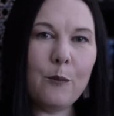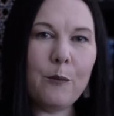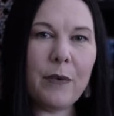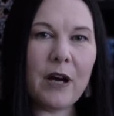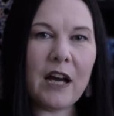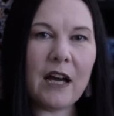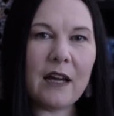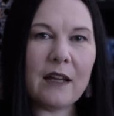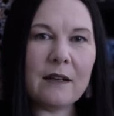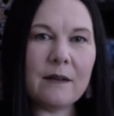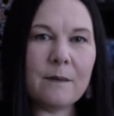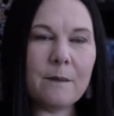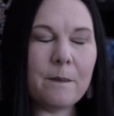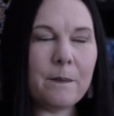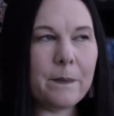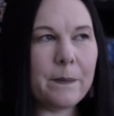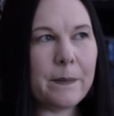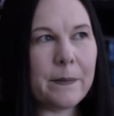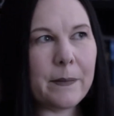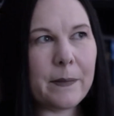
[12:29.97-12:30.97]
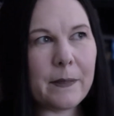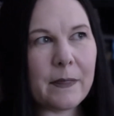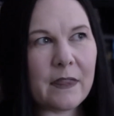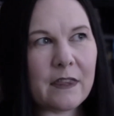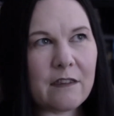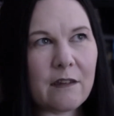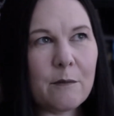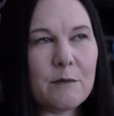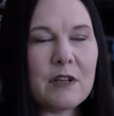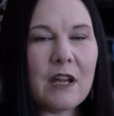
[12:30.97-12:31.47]
But
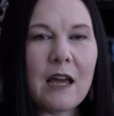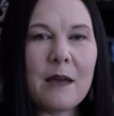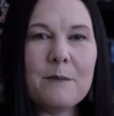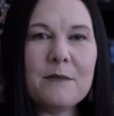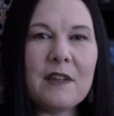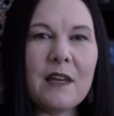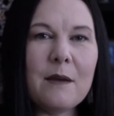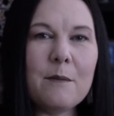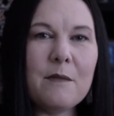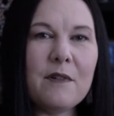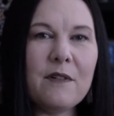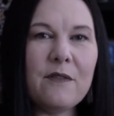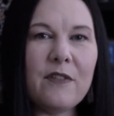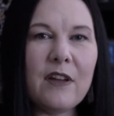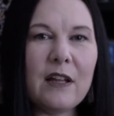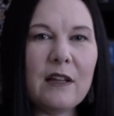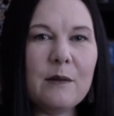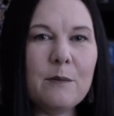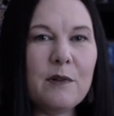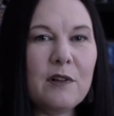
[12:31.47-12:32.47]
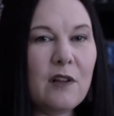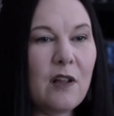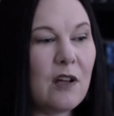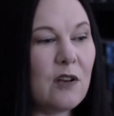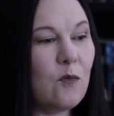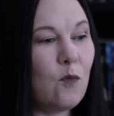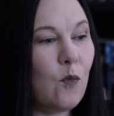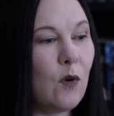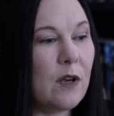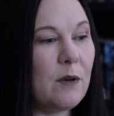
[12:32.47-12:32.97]
sometimes I'm available
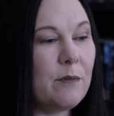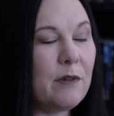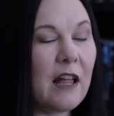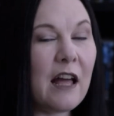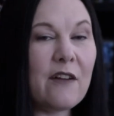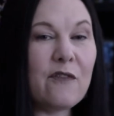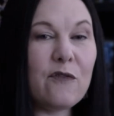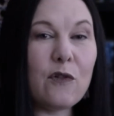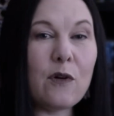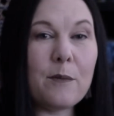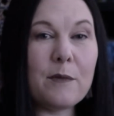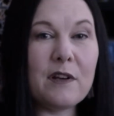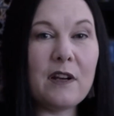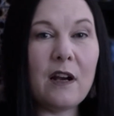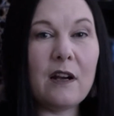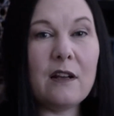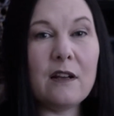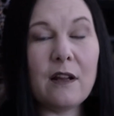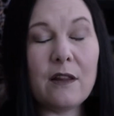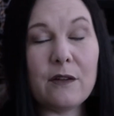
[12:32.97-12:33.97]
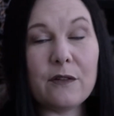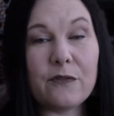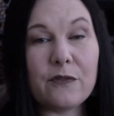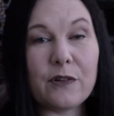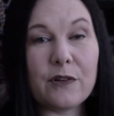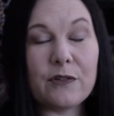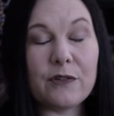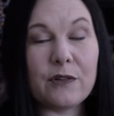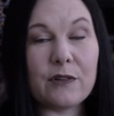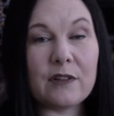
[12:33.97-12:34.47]
on one platform and not another for
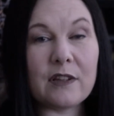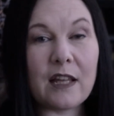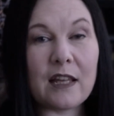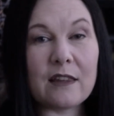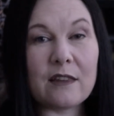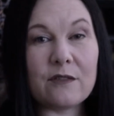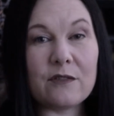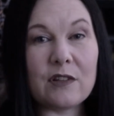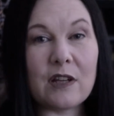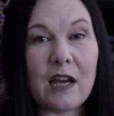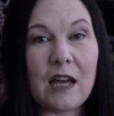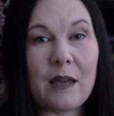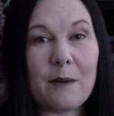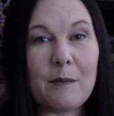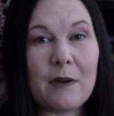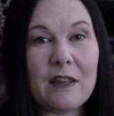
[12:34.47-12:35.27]
a certain length of time.